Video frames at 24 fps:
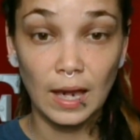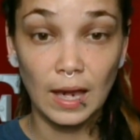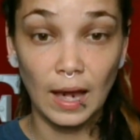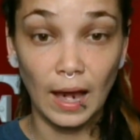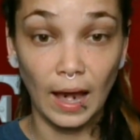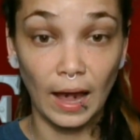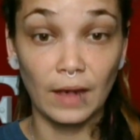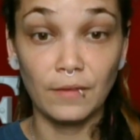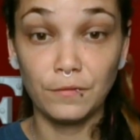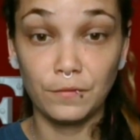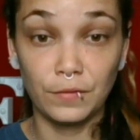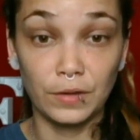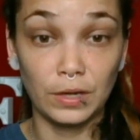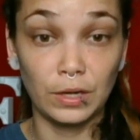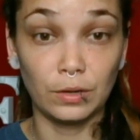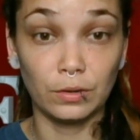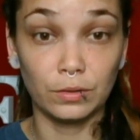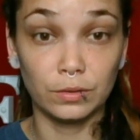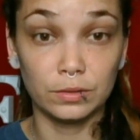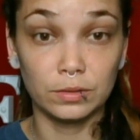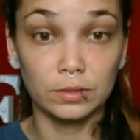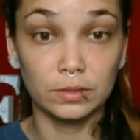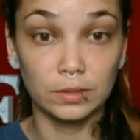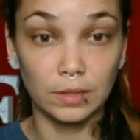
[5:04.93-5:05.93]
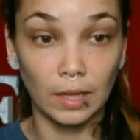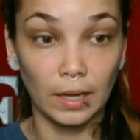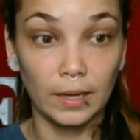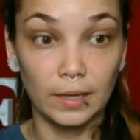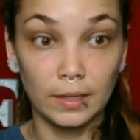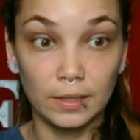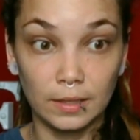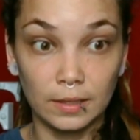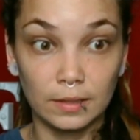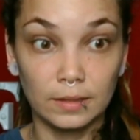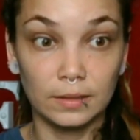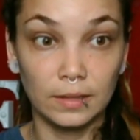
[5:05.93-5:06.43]
I feel
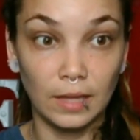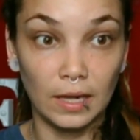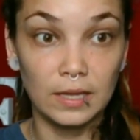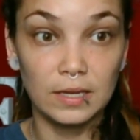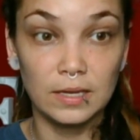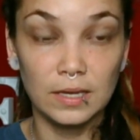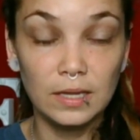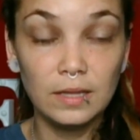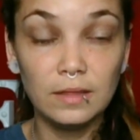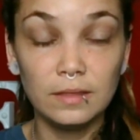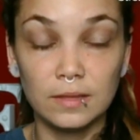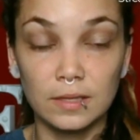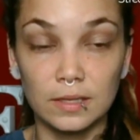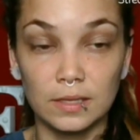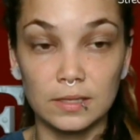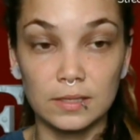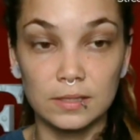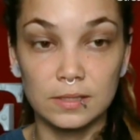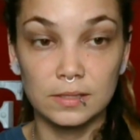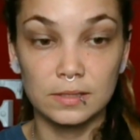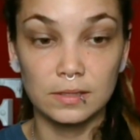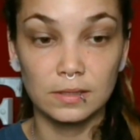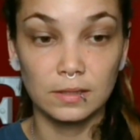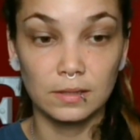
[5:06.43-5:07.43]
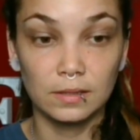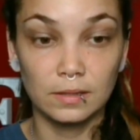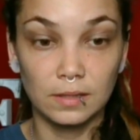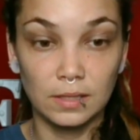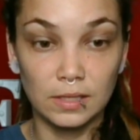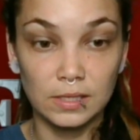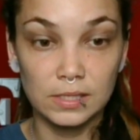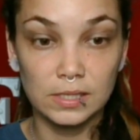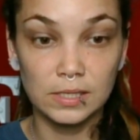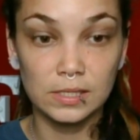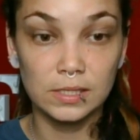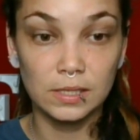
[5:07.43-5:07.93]
like they need this.
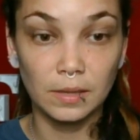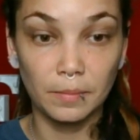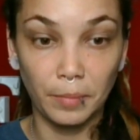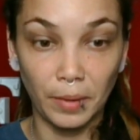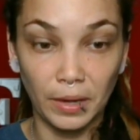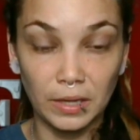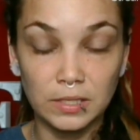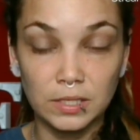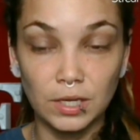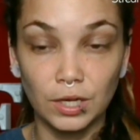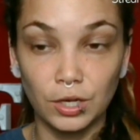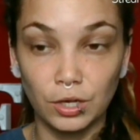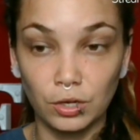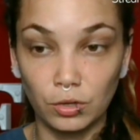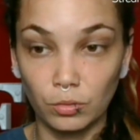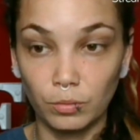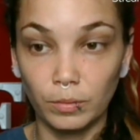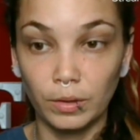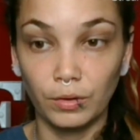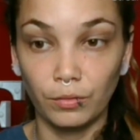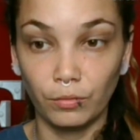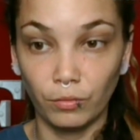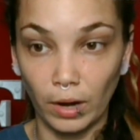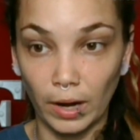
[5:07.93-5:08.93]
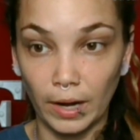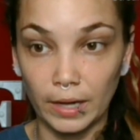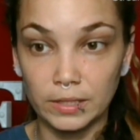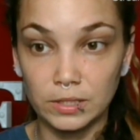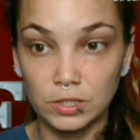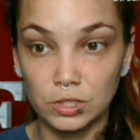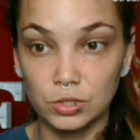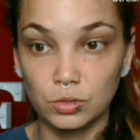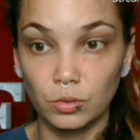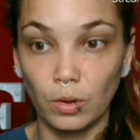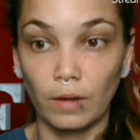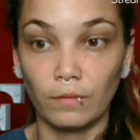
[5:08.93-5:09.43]
this is a basic human
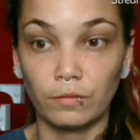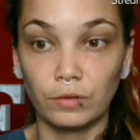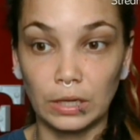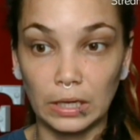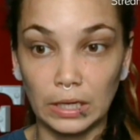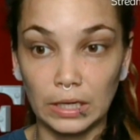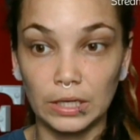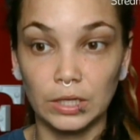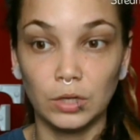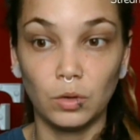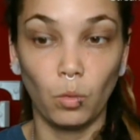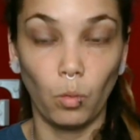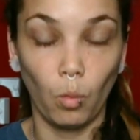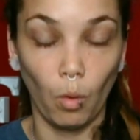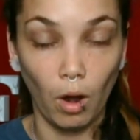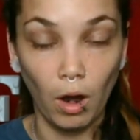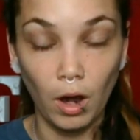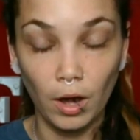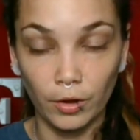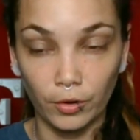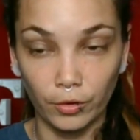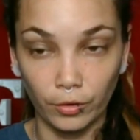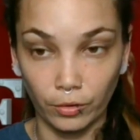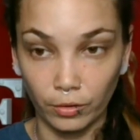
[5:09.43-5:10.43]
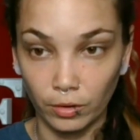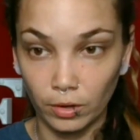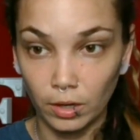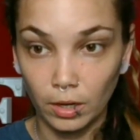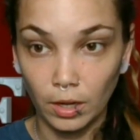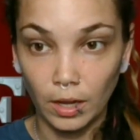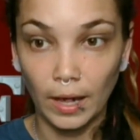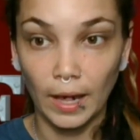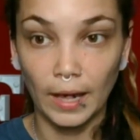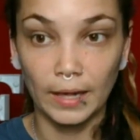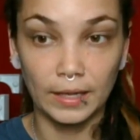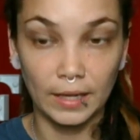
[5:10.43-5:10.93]
rights to have clean water.
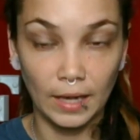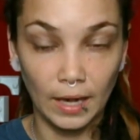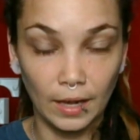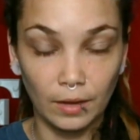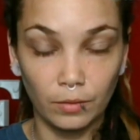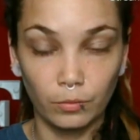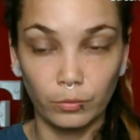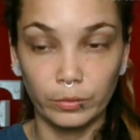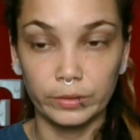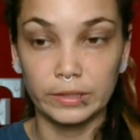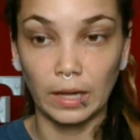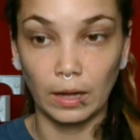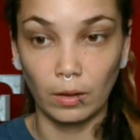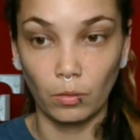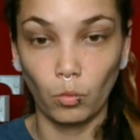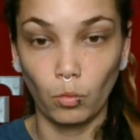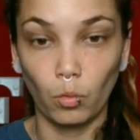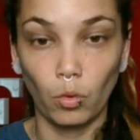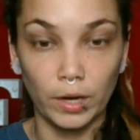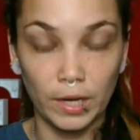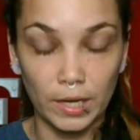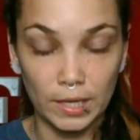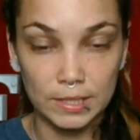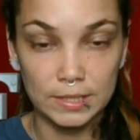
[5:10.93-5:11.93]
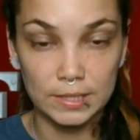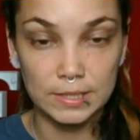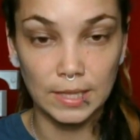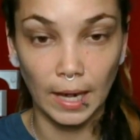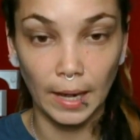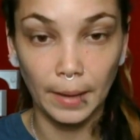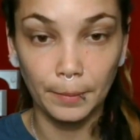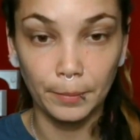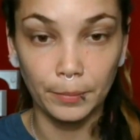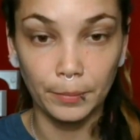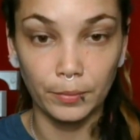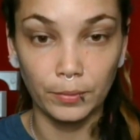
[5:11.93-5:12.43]
Again, with that one
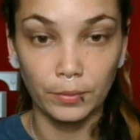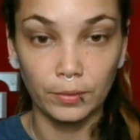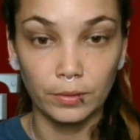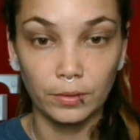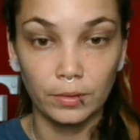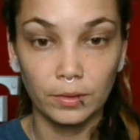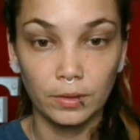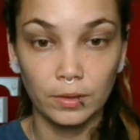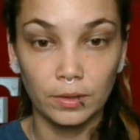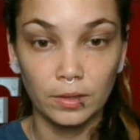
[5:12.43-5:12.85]
example.